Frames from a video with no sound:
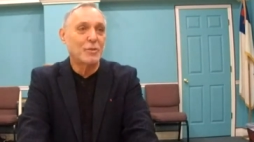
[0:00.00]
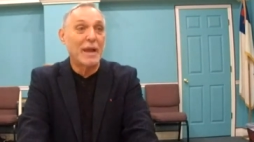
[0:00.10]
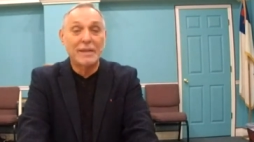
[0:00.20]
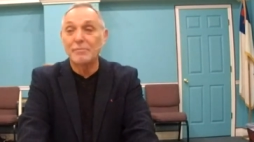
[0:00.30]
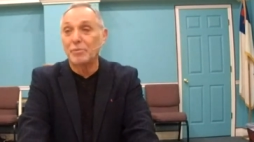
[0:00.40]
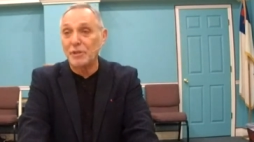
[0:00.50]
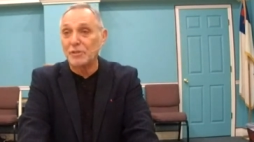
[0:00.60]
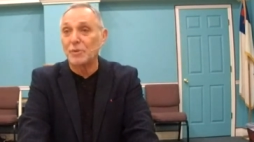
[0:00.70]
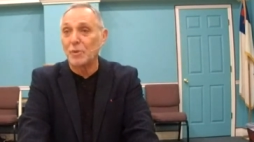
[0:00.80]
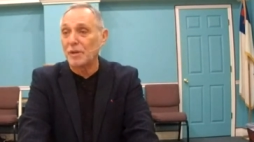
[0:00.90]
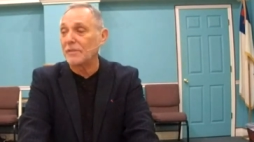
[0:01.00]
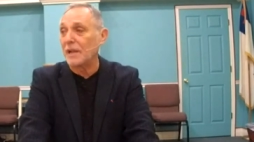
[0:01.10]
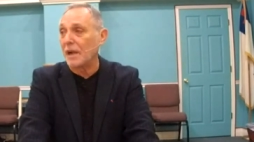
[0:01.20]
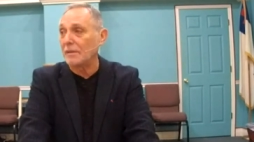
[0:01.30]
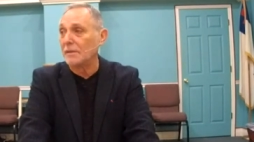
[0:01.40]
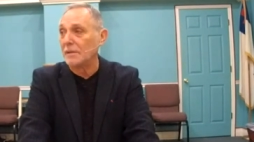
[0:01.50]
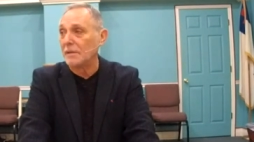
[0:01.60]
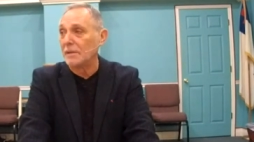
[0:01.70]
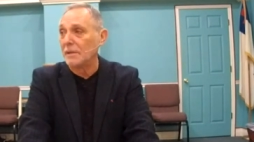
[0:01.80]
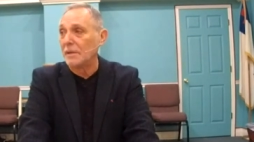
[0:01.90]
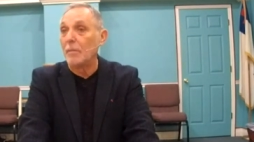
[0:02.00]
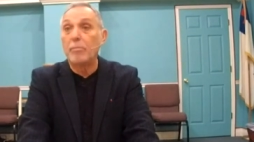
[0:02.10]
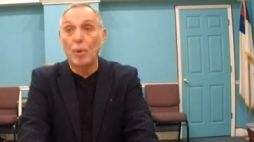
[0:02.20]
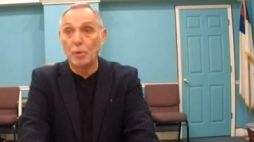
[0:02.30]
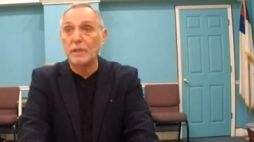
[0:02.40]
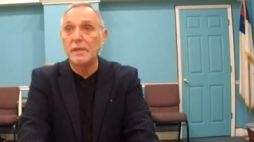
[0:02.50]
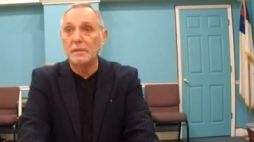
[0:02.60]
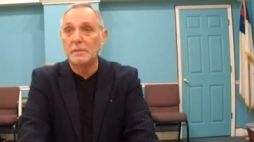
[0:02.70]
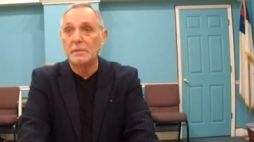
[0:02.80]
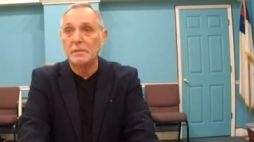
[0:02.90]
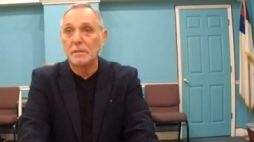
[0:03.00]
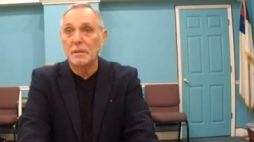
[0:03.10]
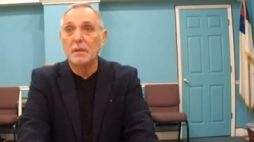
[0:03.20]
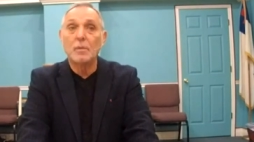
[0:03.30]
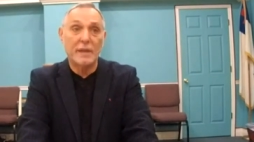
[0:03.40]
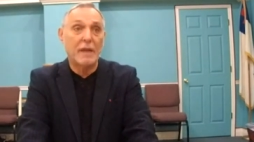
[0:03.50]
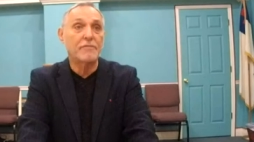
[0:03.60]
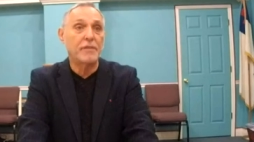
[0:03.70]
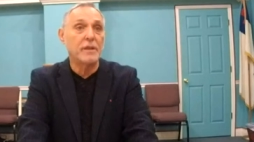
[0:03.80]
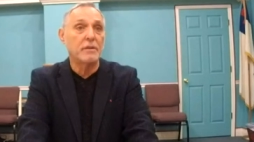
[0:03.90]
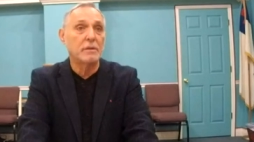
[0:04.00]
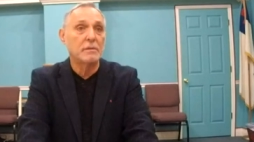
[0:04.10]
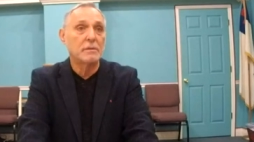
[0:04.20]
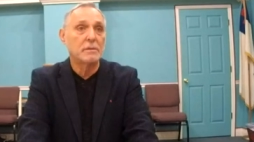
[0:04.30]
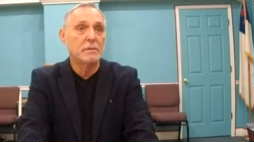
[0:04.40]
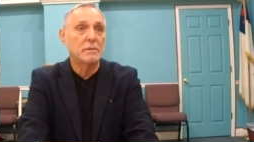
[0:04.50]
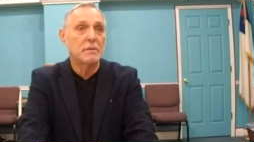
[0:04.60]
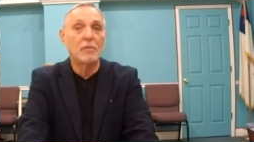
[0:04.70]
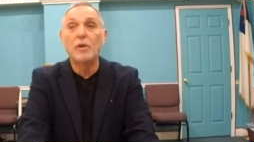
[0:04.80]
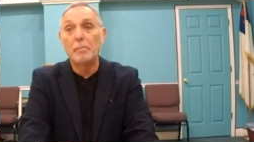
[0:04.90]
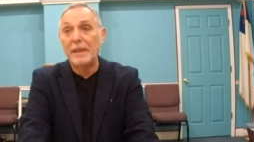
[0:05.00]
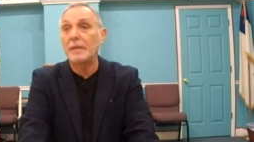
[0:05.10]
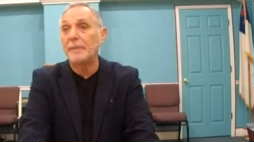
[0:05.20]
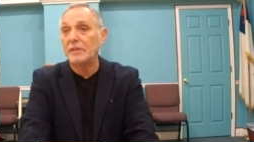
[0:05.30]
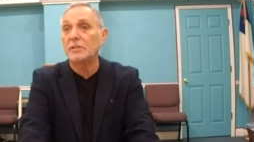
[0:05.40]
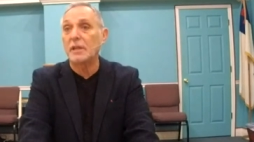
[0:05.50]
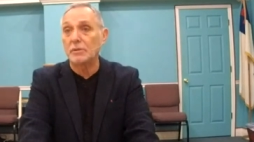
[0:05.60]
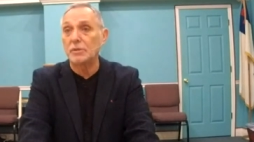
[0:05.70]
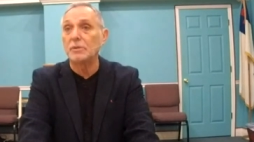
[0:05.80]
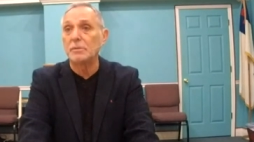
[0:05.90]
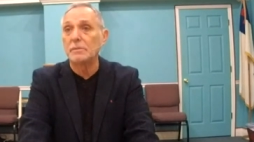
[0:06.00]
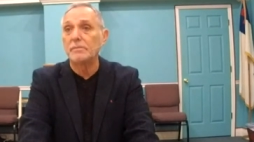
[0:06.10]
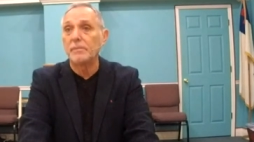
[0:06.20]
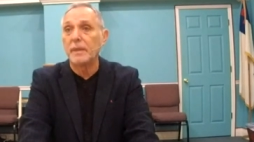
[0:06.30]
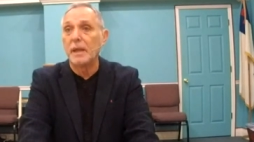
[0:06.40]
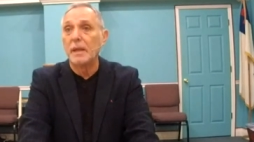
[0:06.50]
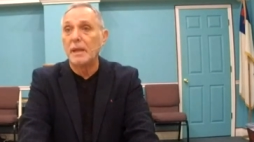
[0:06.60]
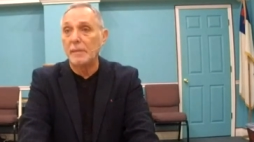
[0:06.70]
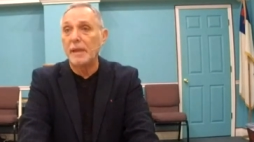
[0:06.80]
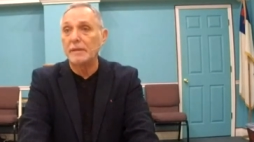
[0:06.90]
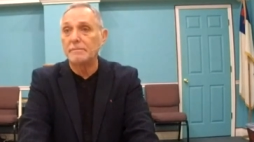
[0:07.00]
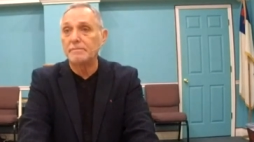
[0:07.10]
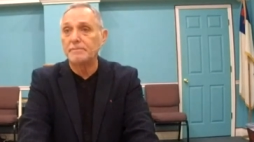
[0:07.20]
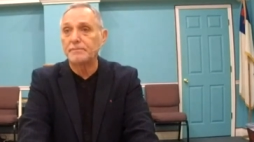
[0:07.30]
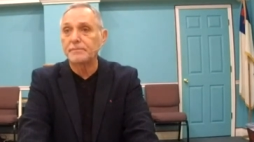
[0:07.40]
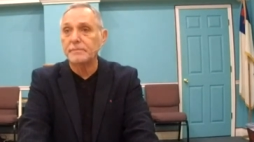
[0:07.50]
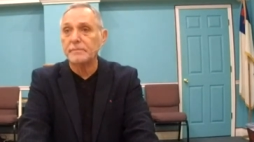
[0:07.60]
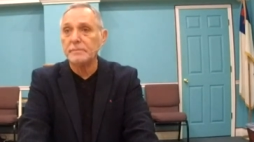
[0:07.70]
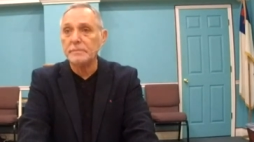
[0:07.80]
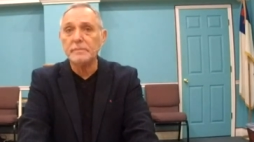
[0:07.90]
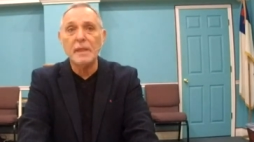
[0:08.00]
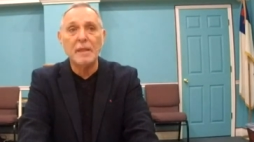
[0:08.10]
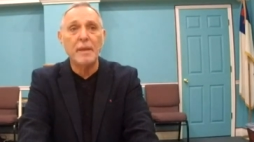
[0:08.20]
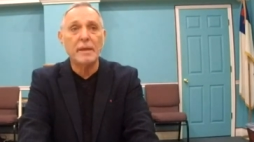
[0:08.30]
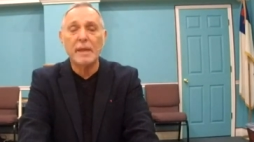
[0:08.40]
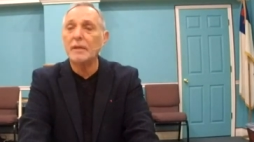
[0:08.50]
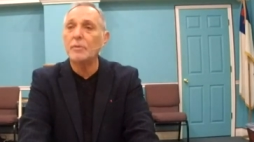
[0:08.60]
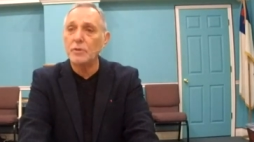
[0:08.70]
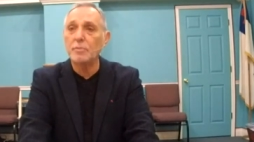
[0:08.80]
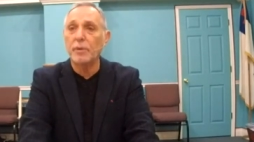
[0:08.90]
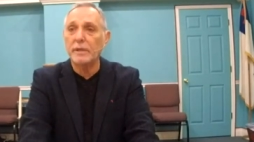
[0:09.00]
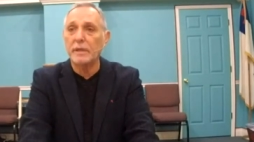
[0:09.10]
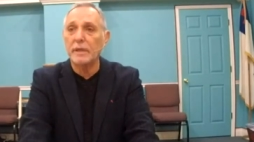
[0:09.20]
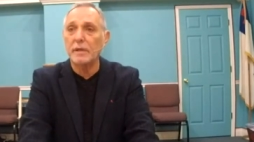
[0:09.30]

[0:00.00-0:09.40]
so I can preach the word of God boldly, without fear of what man may say. Amen. Amen. Amen. You pray for